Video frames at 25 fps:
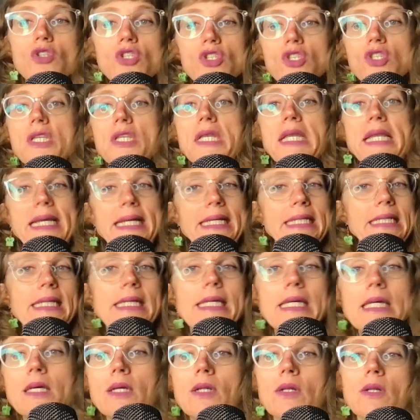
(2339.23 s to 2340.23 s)
need to
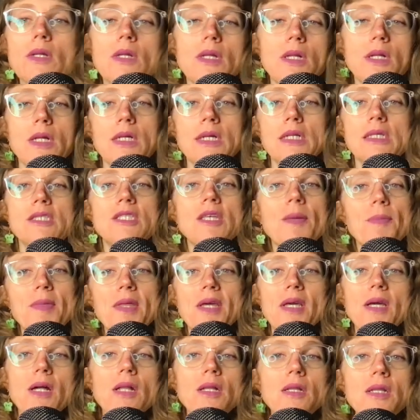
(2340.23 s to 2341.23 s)
kill
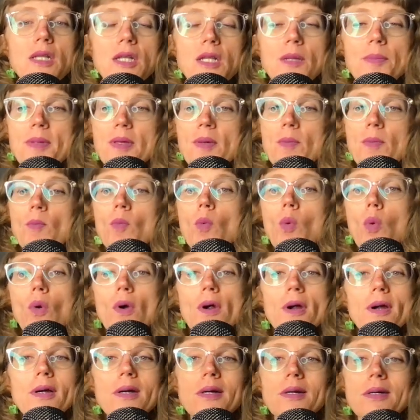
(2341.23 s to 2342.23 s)
something a little bit
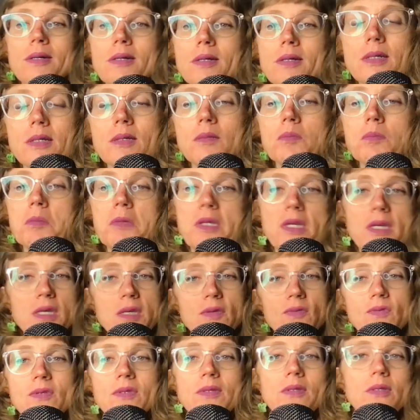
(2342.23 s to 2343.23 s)
more. Like,
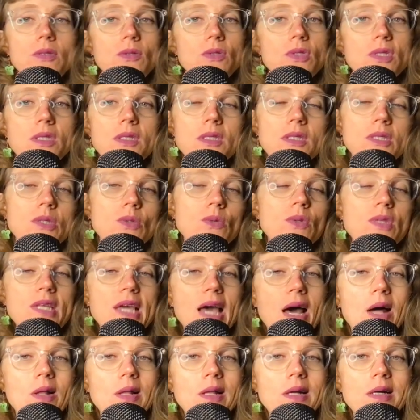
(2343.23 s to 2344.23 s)
even using this with the
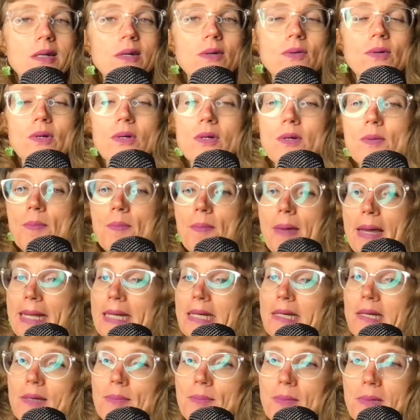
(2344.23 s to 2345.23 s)
Outlaw Corona might
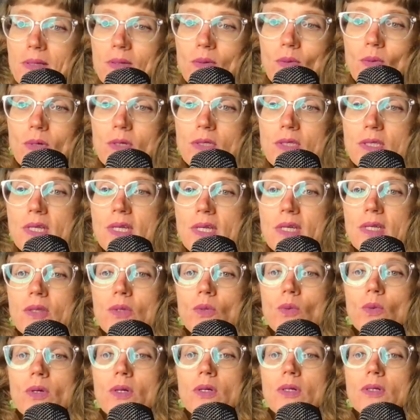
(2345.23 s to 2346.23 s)
not be the worst thing in the
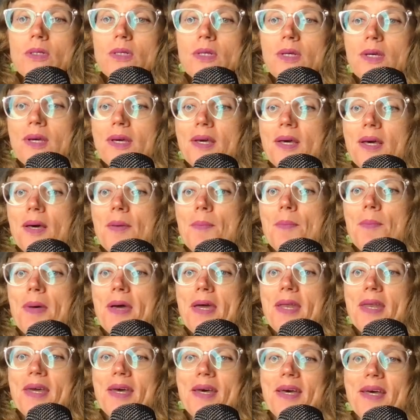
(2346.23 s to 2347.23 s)
world,
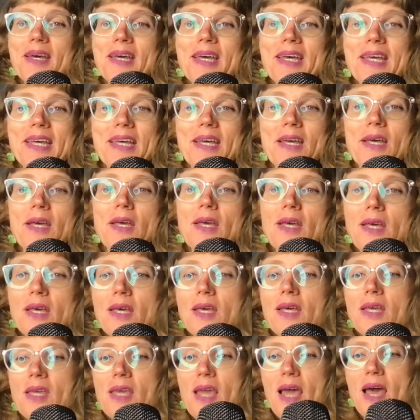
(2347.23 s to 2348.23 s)
but
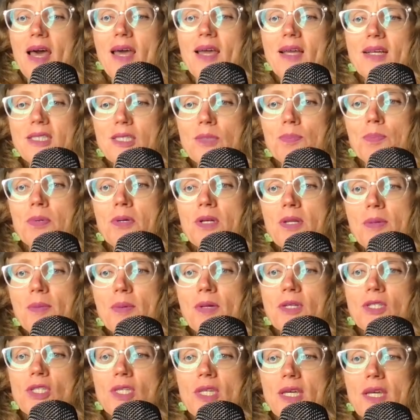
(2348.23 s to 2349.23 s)
yeah, it's pretty
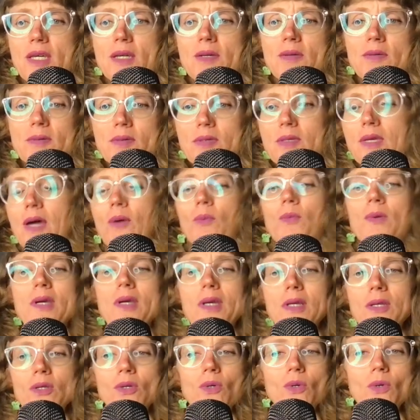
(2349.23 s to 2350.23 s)
much like, yeah, we
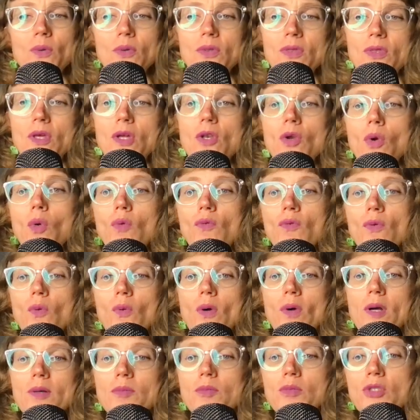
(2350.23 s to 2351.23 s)
can do it with an
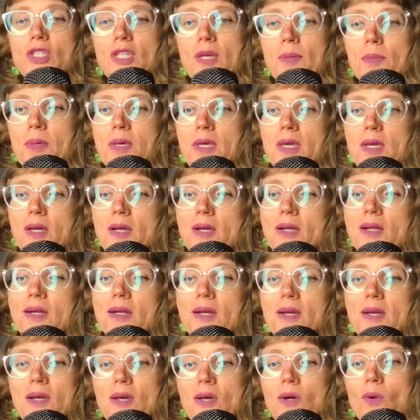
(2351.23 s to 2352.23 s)
Overwhelm ship here.
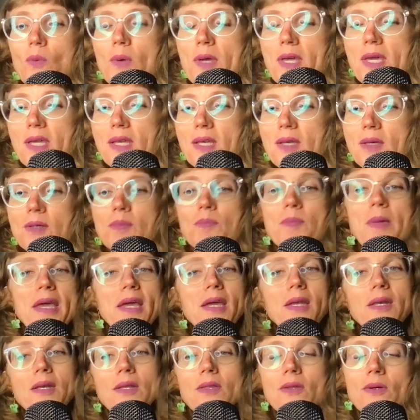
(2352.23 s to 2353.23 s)
We can make
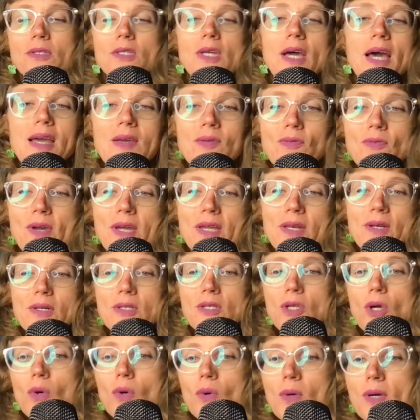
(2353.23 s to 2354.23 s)
another TIE Fighter
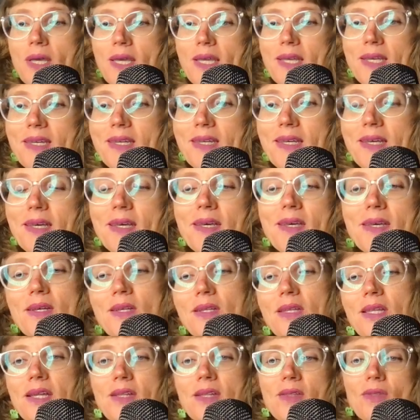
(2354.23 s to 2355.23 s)
token.
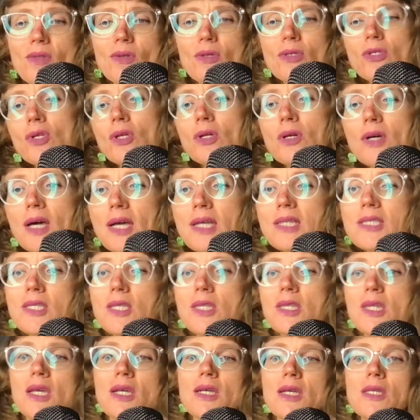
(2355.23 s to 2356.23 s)
Like, there's all kinds of
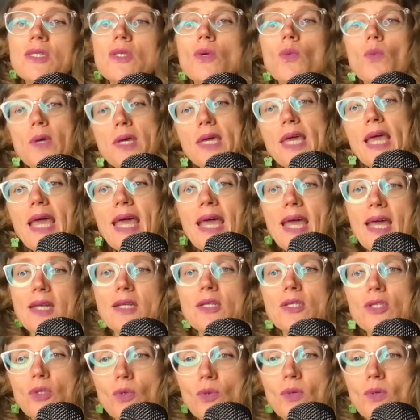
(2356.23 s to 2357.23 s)
things that we
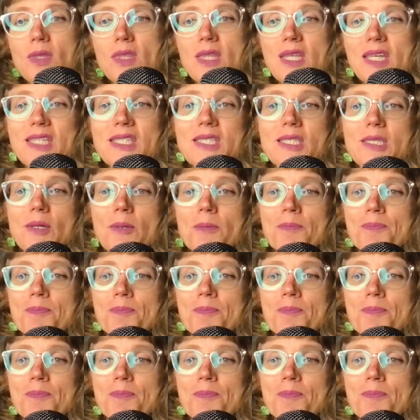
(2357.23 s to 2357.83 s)
can do with this.